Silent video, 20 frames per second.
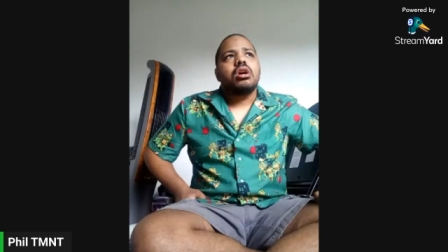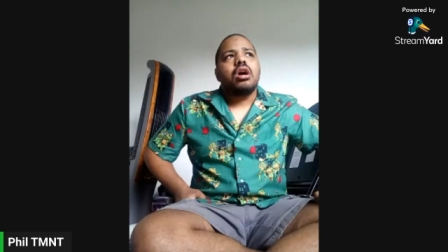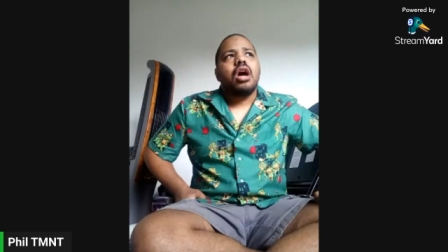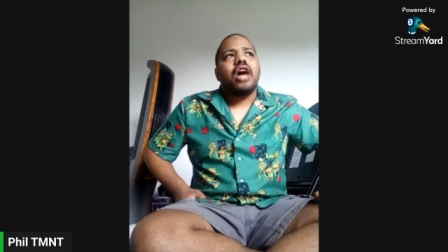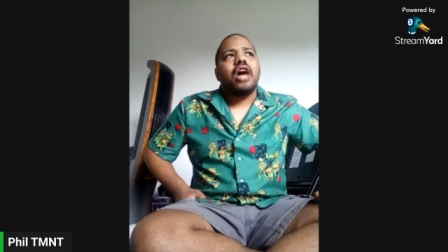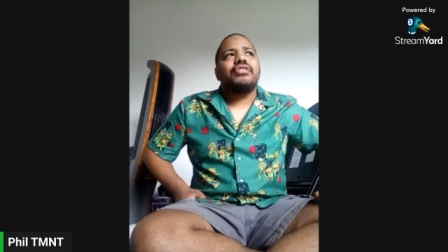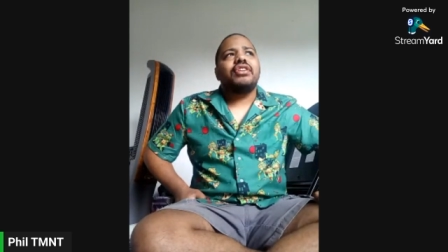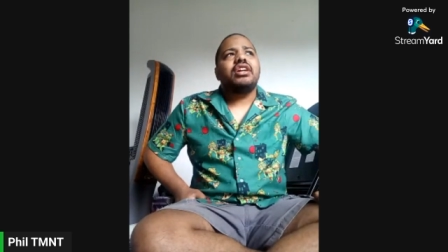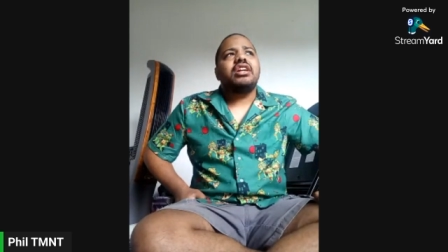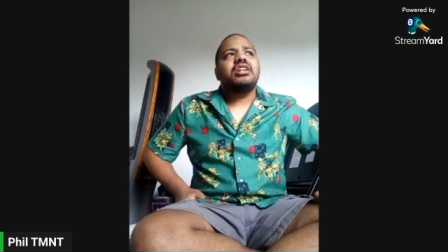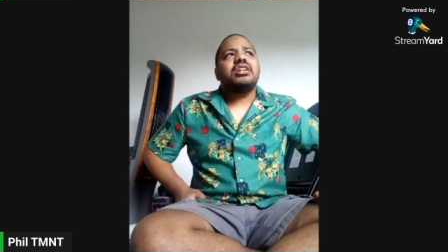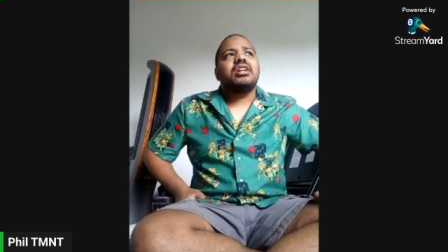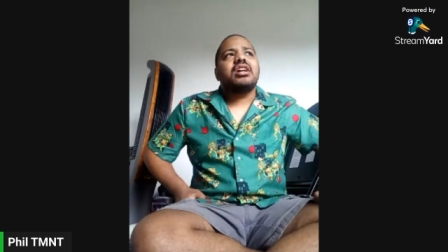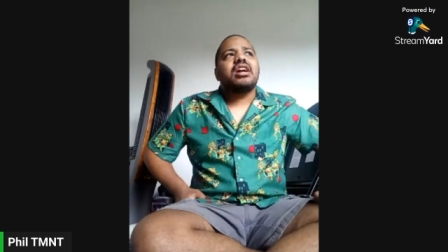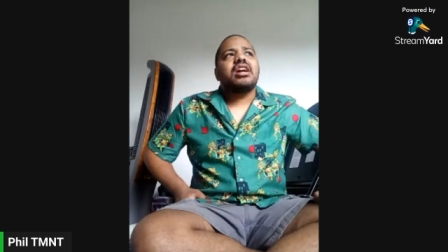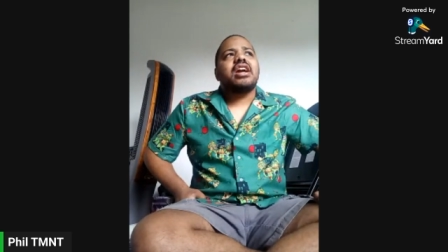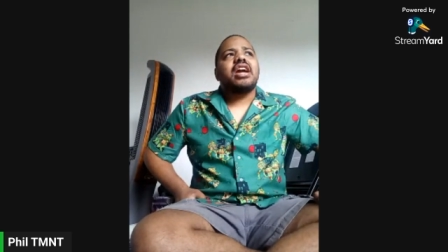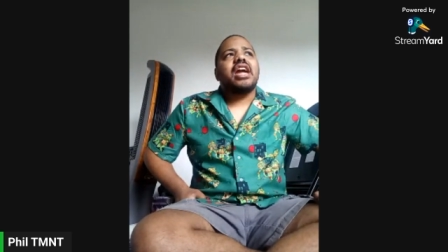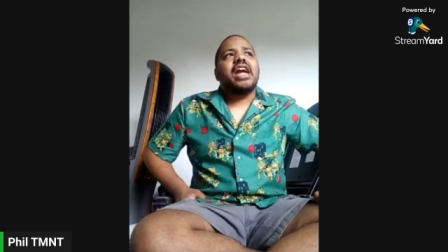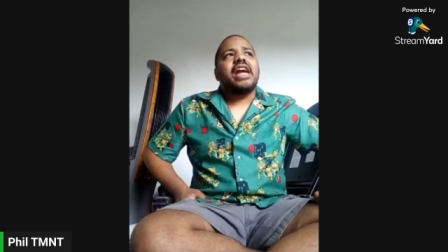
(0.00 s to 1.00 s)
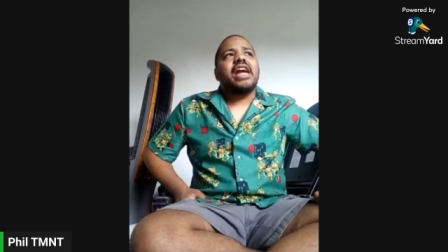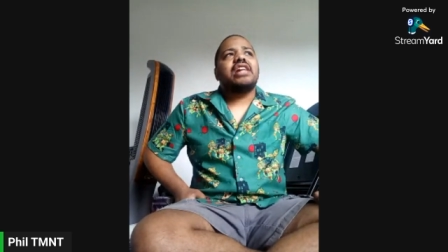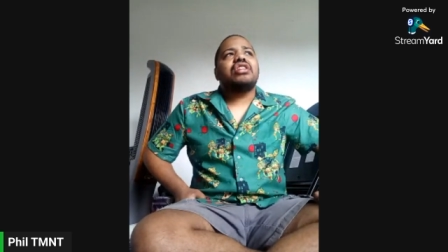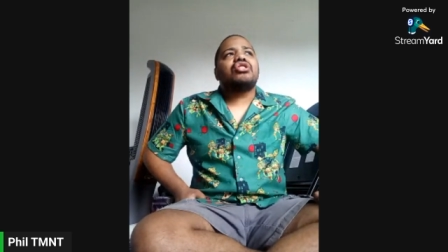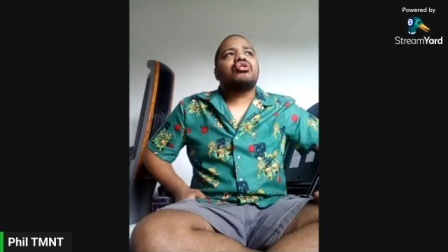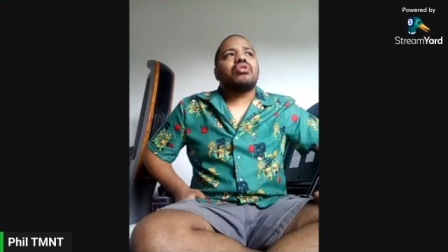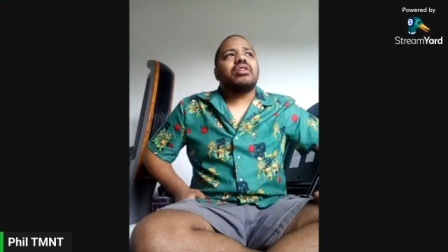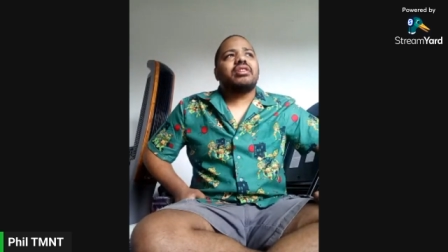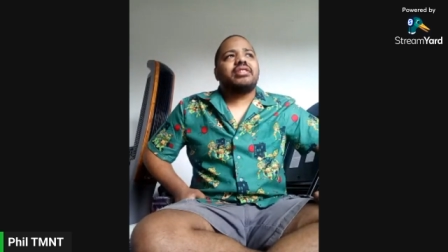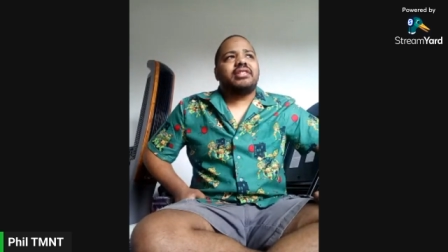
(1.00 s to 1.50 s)
I think
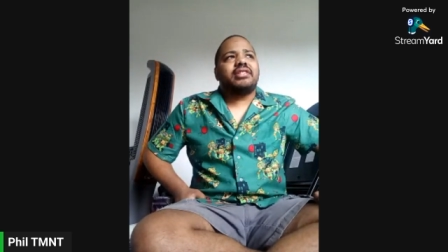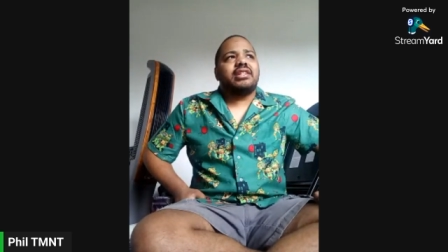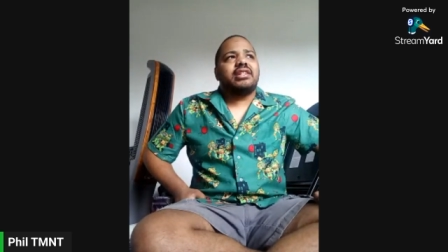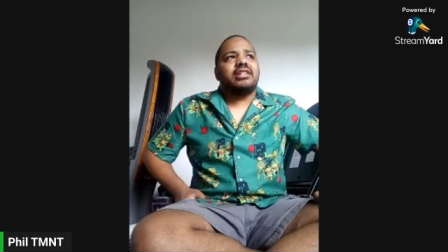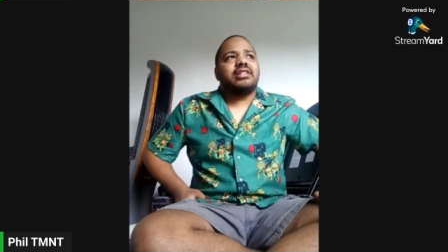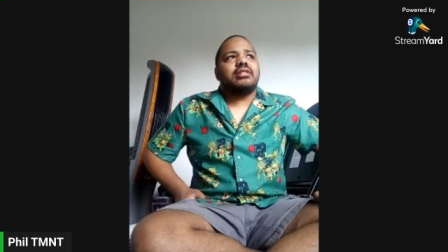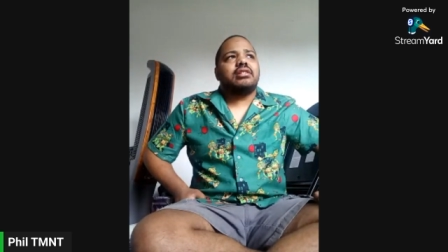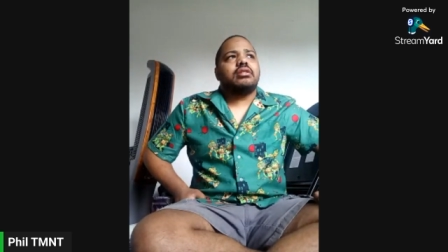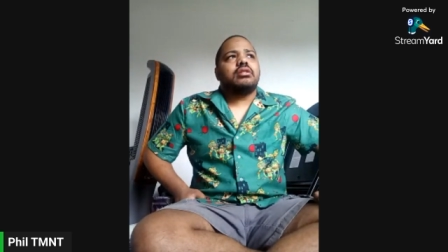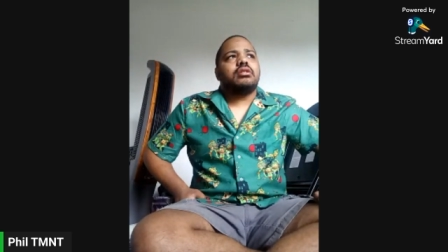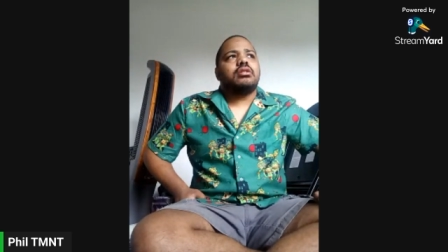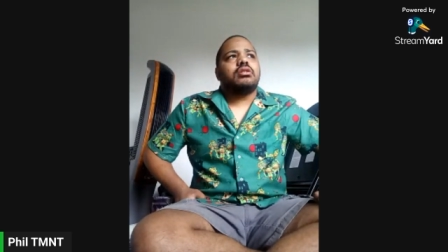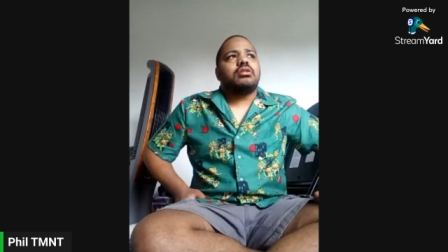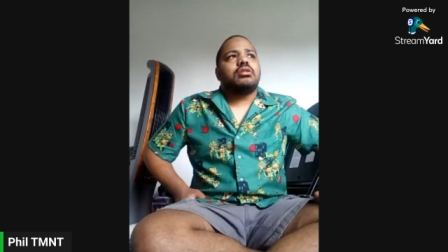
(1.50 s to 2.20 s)
interesting,